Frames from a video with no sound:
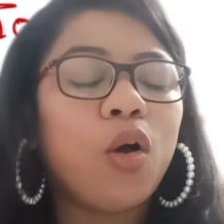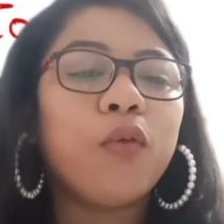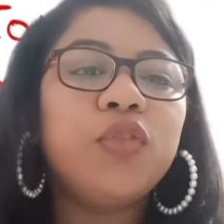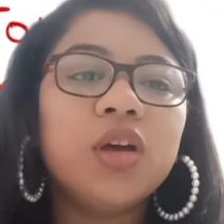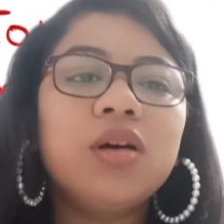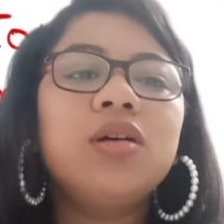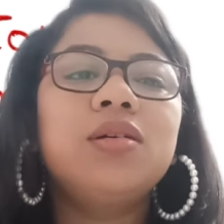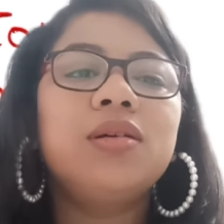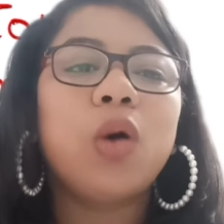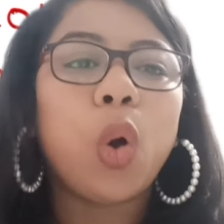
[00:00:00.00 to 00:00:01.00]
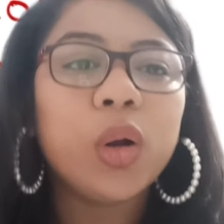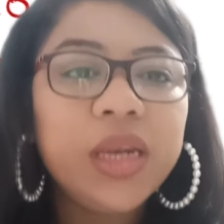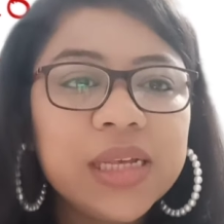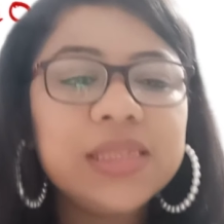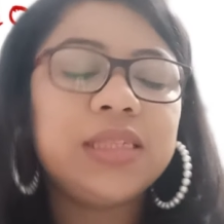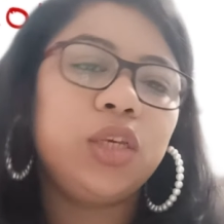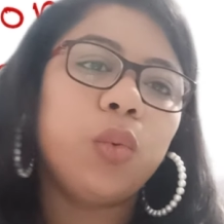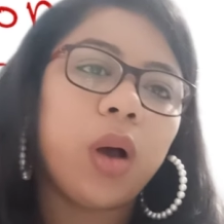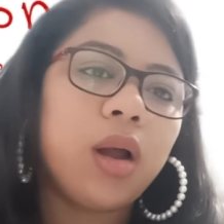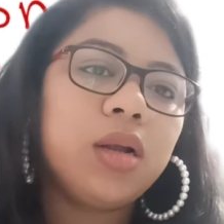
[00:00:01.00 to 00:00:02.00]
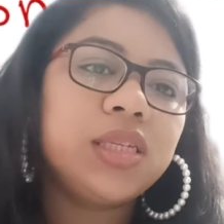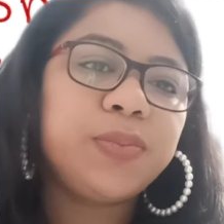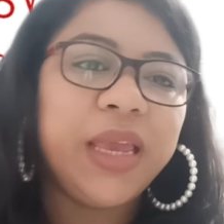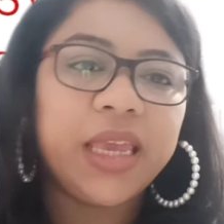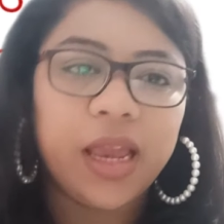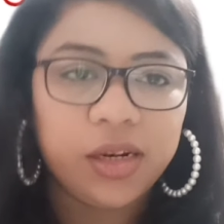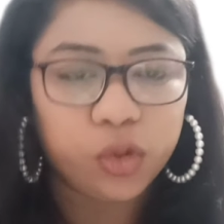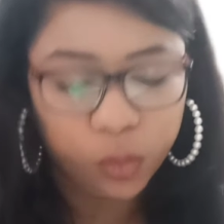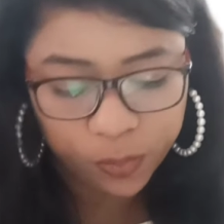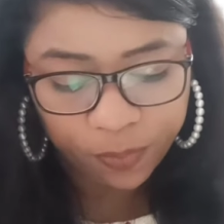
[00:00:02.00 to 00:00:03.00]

of the audience you are speaking to.